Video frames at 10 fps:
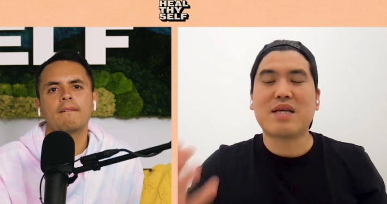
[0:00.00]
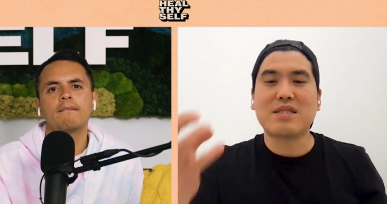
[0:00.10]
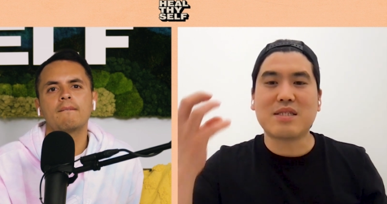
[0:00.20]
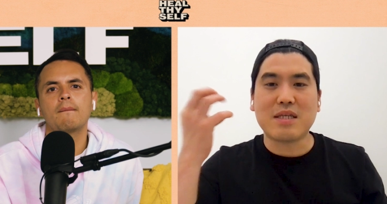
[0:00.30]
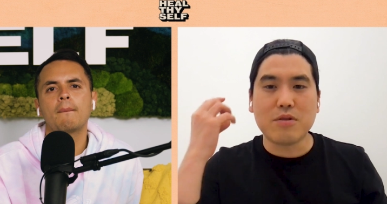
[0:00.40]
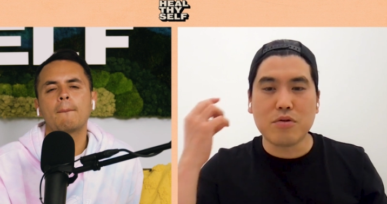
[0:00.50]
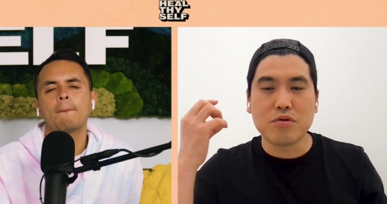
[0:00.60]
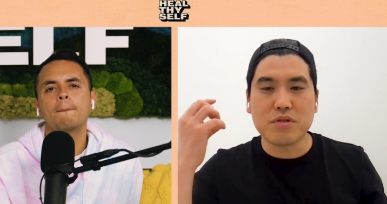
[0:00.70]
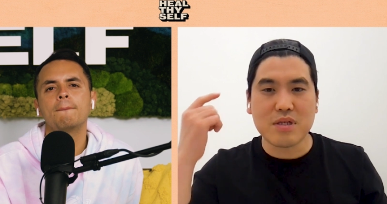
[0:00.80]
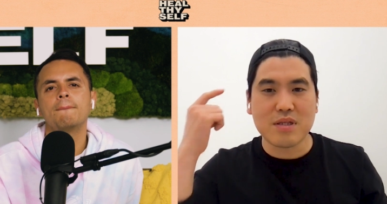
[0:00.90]
Speaker 1: that's
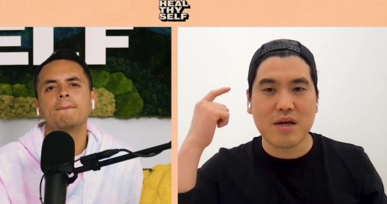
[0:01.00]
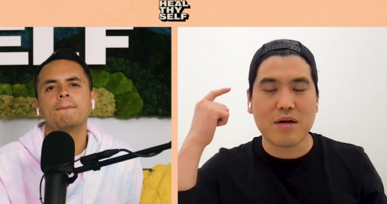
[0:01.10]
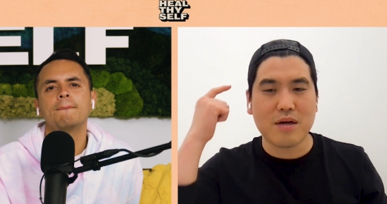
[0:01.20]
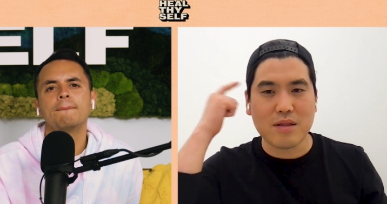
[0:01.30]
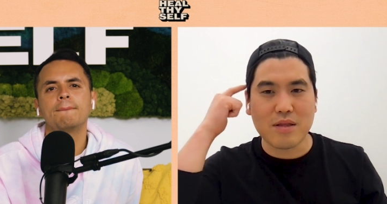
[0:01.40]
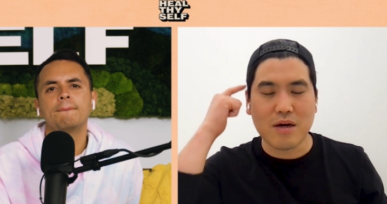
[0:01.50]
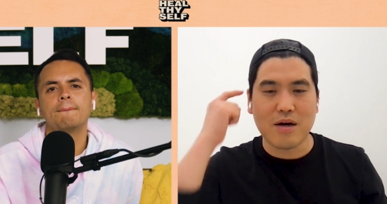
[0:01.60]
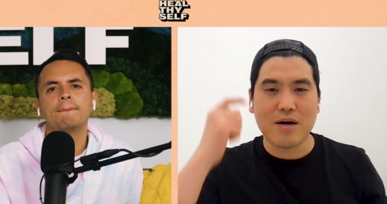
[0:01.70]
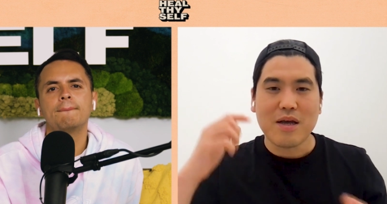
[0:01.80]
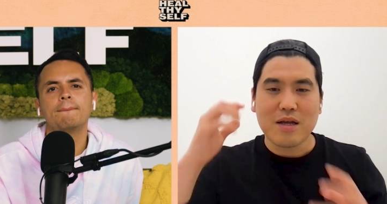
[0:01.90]
inducing their the
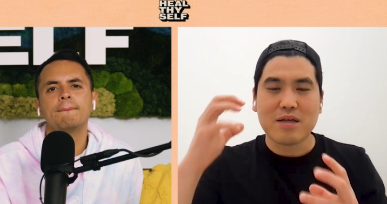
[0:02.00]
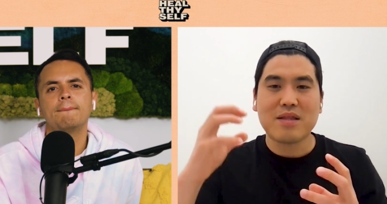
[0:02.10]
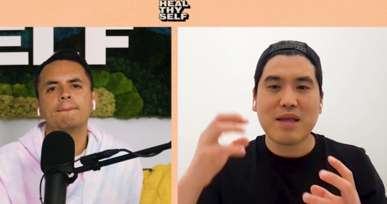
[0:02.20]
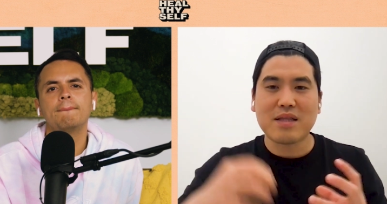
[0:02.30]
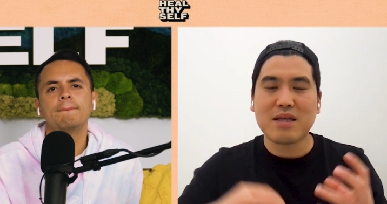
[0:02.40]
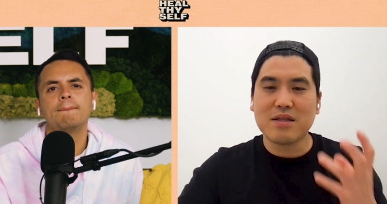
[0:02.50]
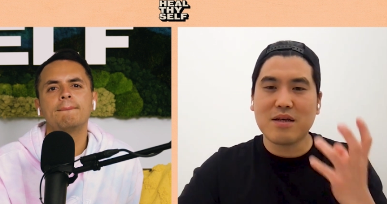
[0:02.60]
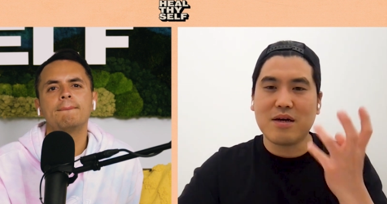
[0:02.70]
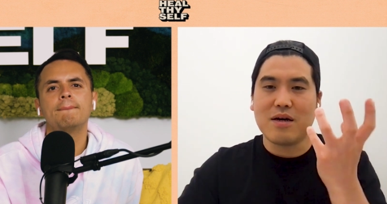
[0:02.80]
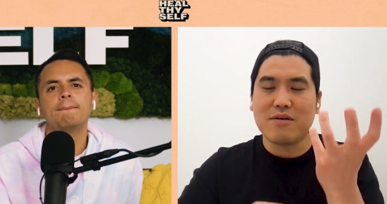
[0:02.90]
connecting
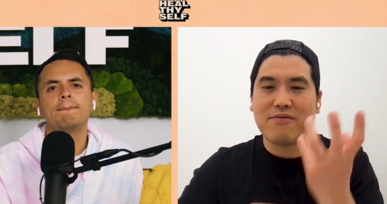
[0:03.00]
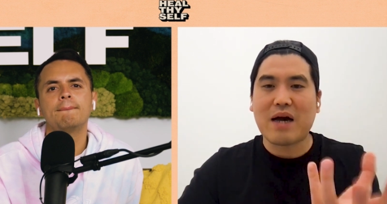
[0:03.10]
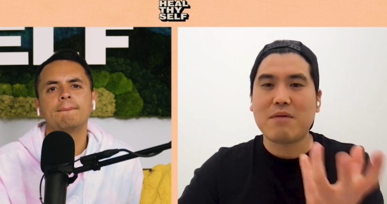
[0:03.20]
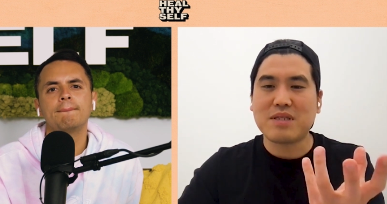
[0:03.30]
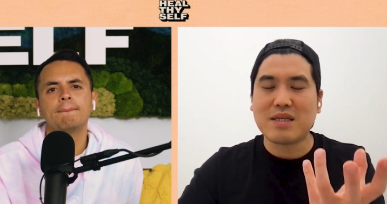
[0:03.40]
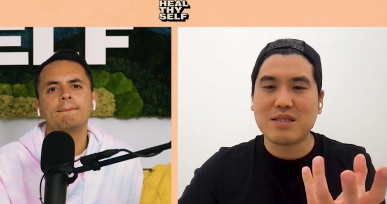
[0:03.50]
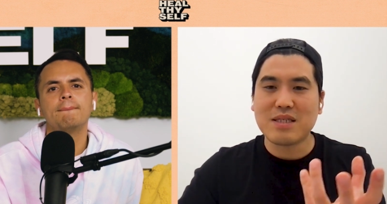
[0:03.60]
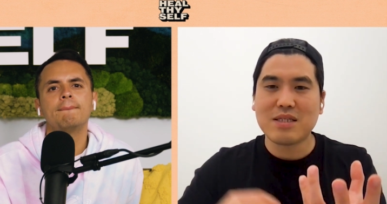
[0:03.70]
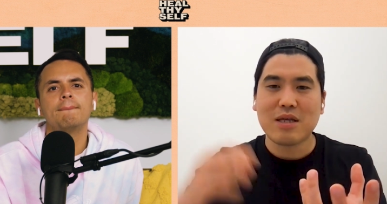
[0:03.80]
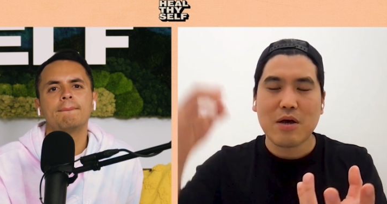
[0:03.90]
the five
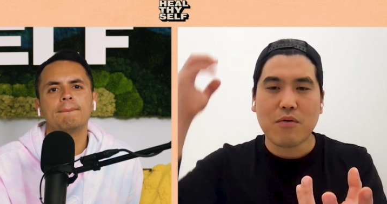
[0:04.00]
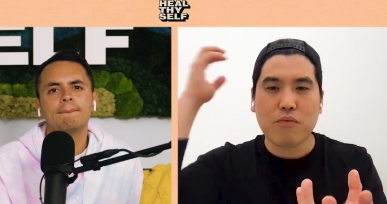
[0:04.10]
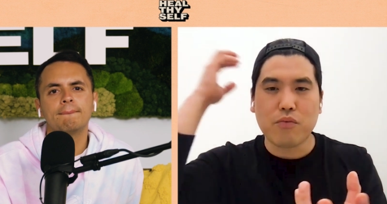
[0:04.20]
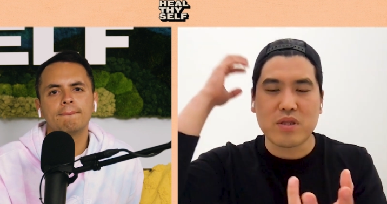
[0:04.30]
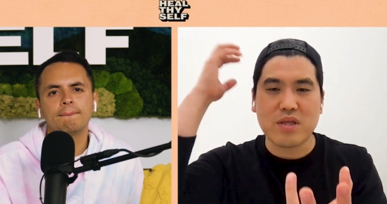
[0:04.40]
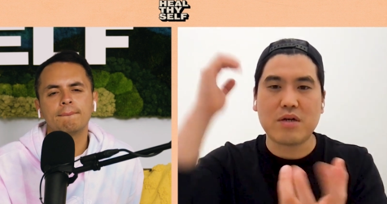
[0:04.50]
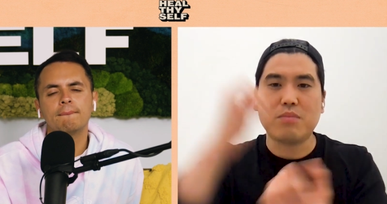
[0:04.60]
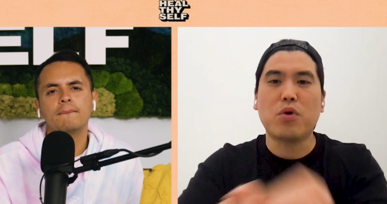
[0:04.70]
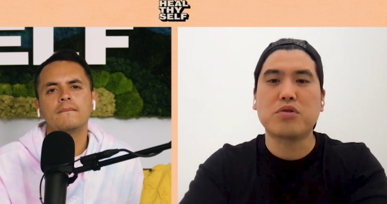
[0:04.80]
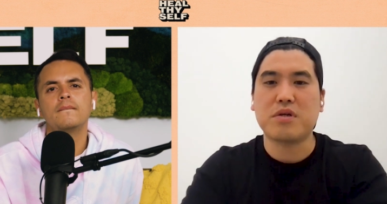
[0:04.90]
senses with their
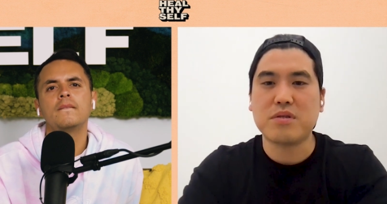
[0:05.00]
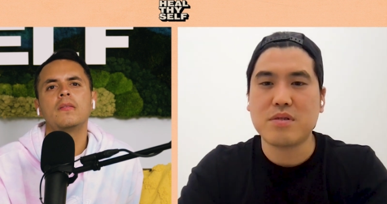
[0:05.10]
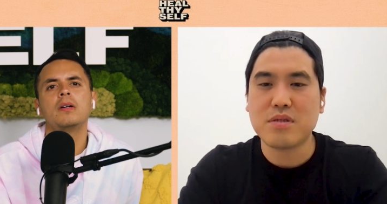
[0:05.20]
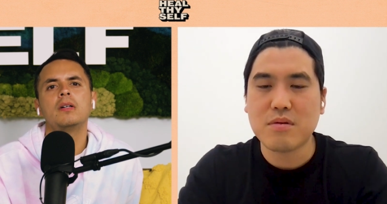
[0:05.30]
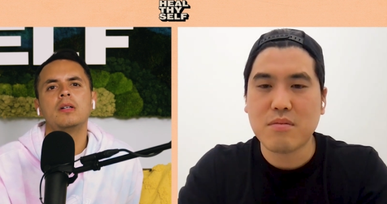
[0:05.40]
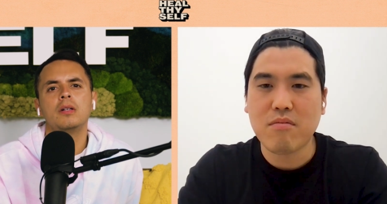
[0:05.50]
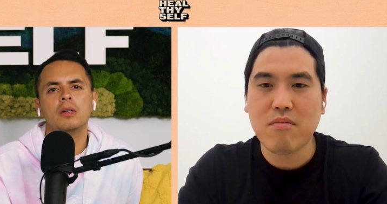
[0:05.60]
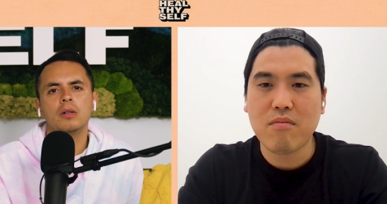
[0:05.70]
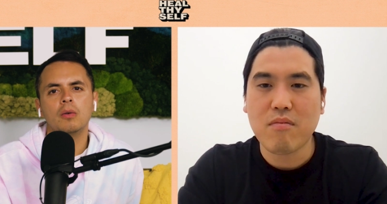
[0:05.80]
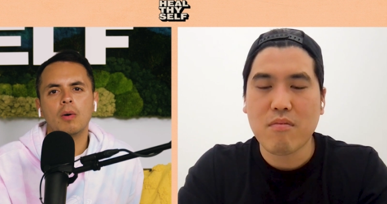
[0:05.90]
emotions.
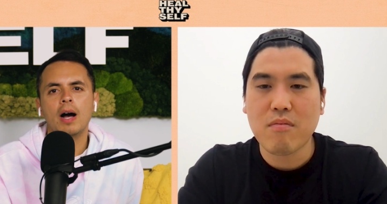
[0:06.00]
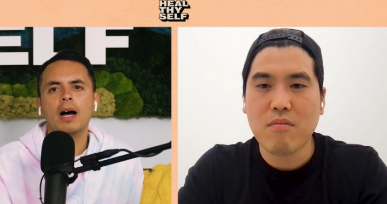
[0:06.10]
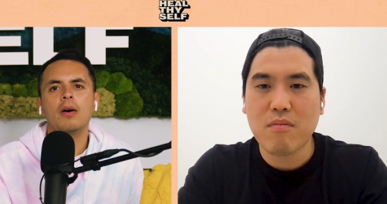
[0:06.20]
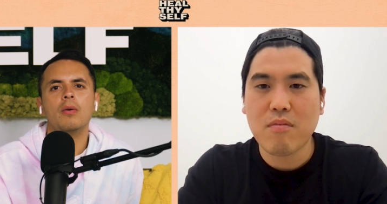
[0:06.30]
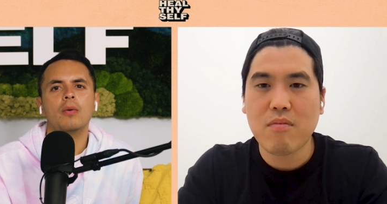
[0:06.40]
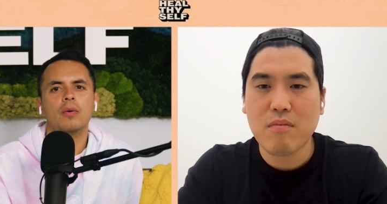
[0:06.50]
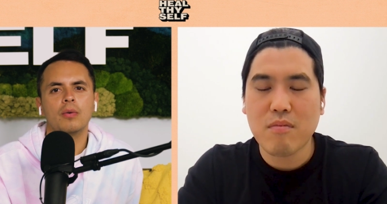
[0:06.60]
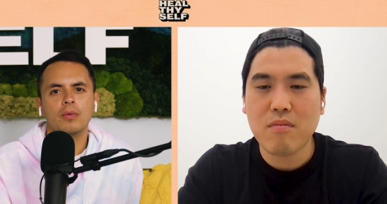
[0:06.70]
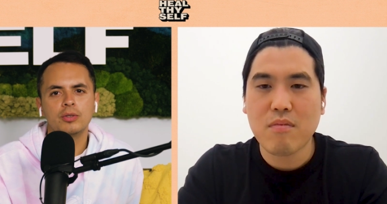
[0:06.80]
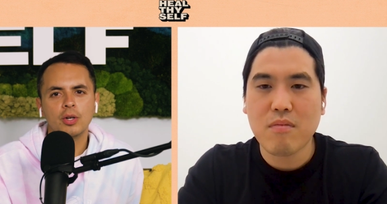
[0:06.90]
Speaker 2: Wow.
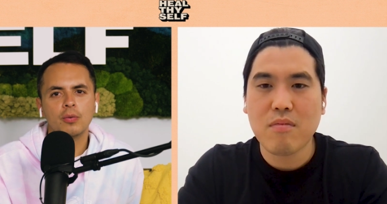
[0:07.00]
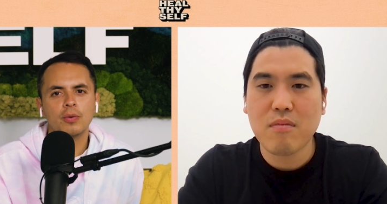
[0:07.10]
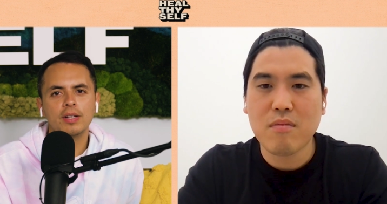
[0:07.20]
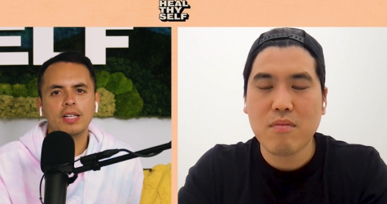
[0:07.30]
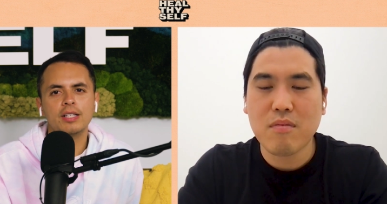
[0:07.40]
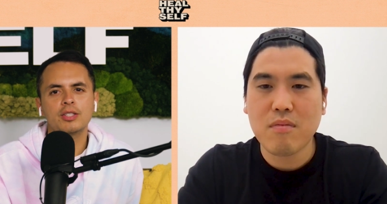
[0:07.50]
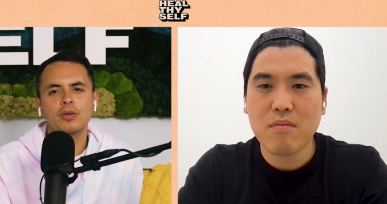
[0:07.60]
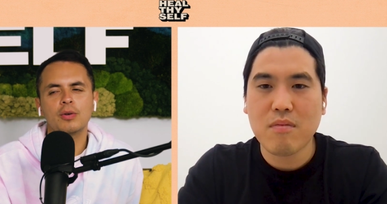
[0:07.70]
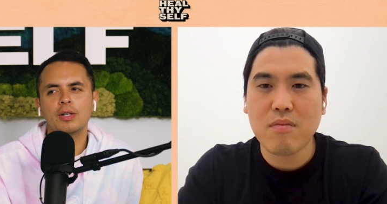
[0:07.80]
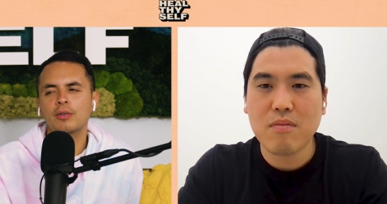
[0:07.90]
So it's
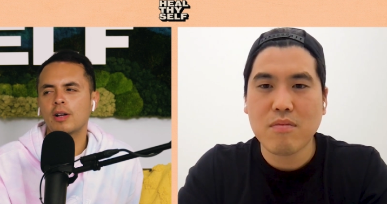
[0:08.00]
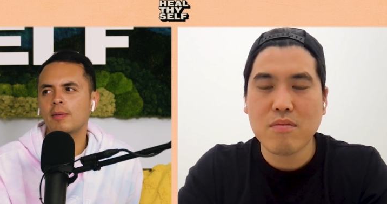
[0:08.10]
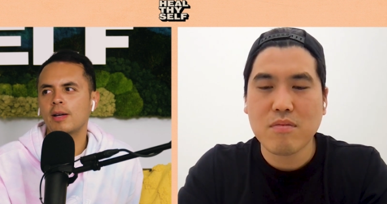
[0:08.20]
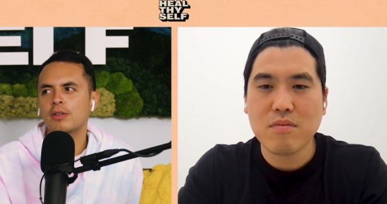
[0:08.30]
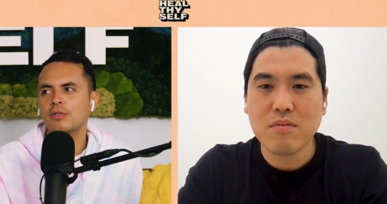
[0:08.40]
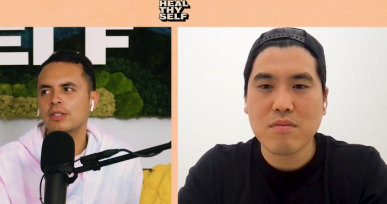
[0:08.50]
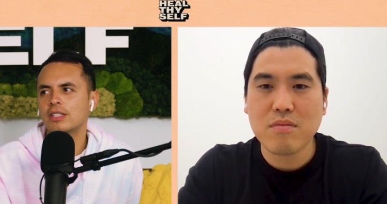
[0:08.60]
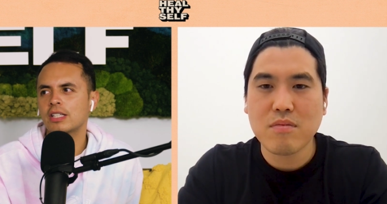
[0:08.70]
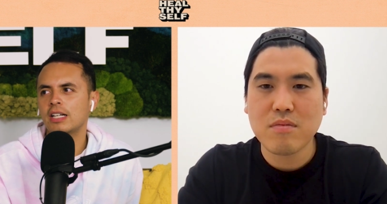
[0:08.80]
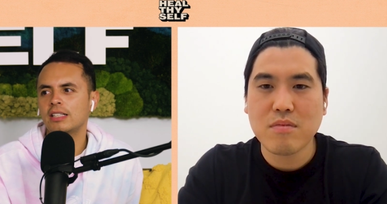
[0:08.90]
so incredible how you
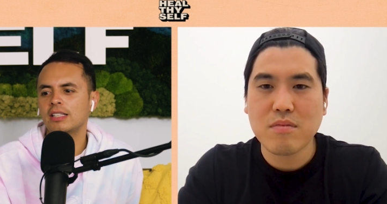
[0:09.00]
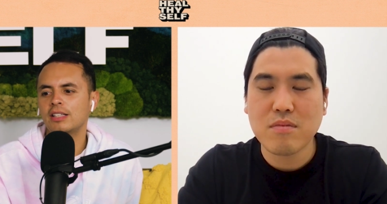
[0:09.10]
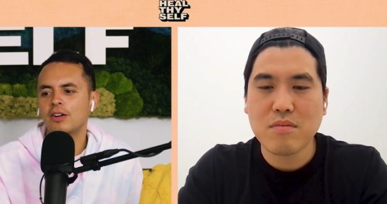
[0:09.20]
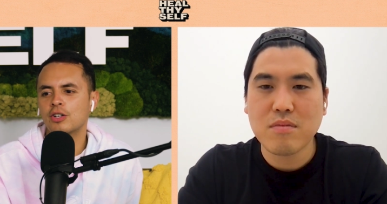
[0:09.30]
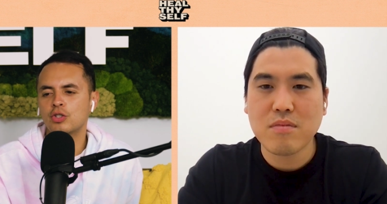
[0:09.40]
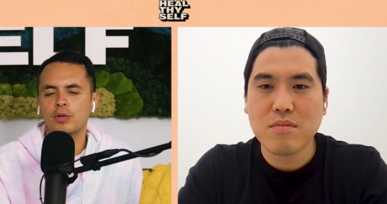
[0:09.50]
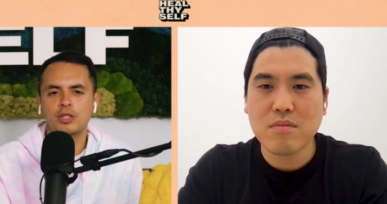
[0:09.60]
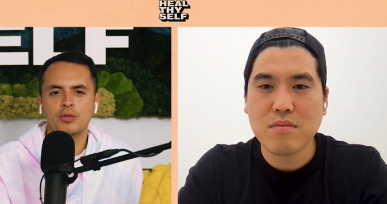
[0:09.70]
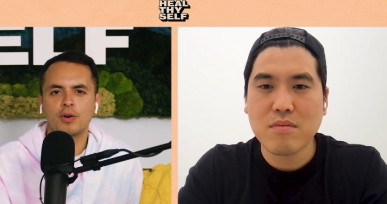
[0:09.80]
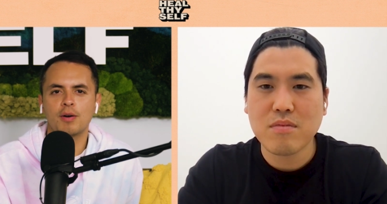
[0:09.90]
just connected our joints to our